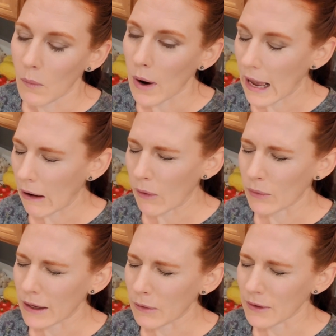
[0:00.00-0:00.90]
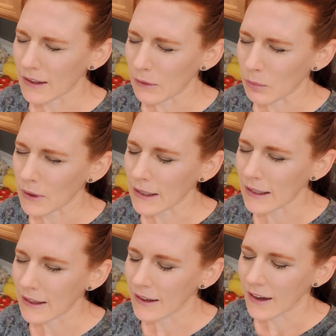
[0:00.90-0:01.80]
Wow, that, that
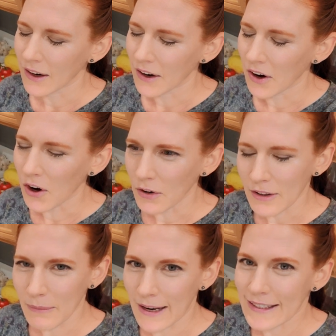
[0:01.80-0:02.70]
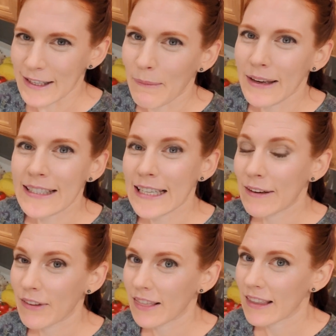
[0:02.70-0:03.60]
really hurts my stomach to
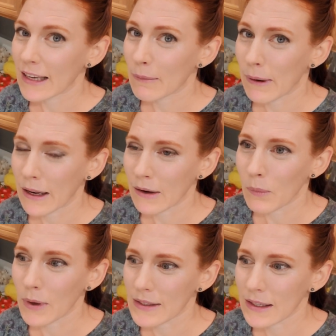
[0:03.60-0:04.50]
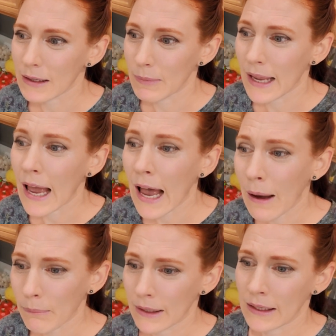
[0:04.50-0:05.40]
even think about it. What's going to be
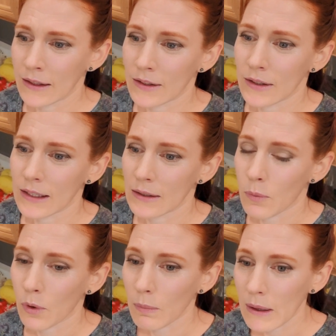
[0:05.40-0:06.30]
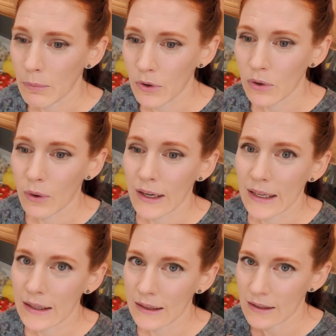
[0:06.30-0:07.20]
happening to these poor people who are
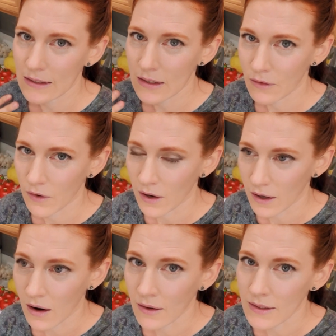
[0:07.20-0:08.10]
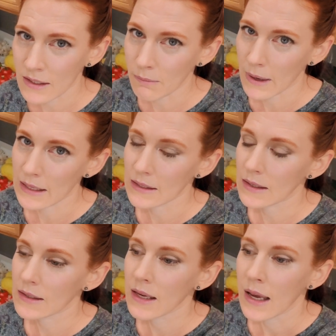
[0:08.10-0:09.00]
eating this stuff on a constant
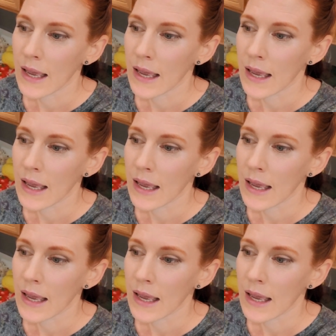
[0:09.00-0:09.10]
basis?